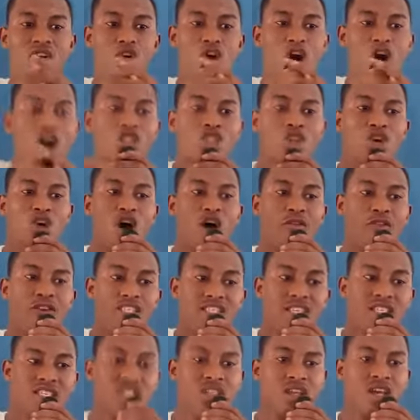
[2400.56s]
go to
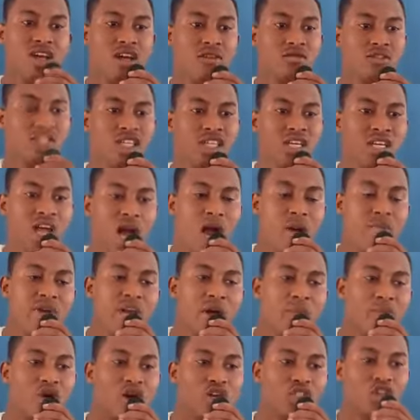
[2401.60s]
offices,
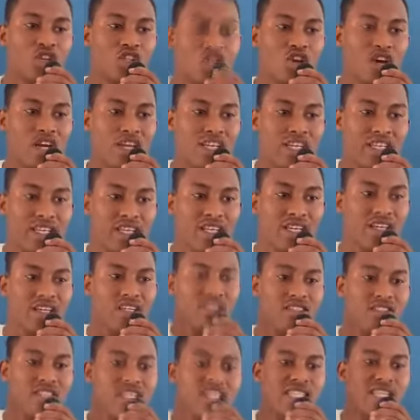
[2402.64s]
Gambia Ports Authority,
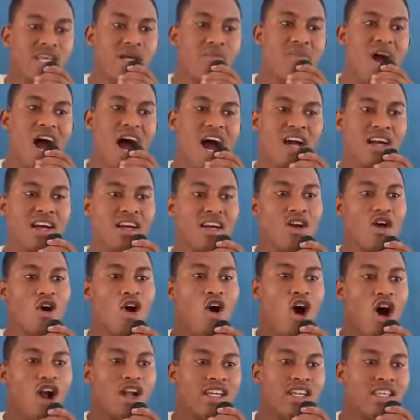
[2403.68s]
GT Bank,
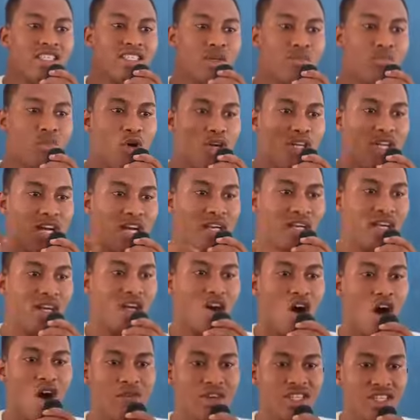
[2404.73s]
all these important
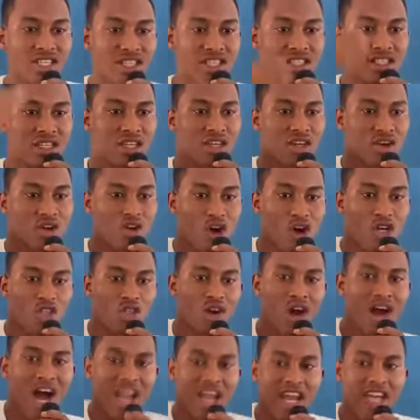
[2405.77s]
offices, go
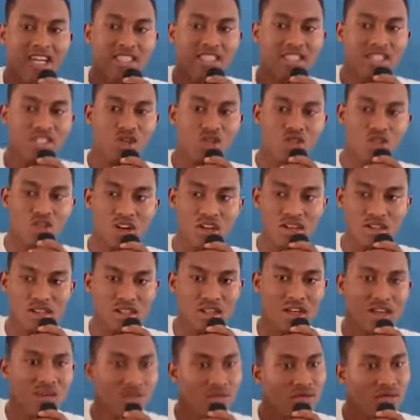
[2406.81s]
to higher institutions.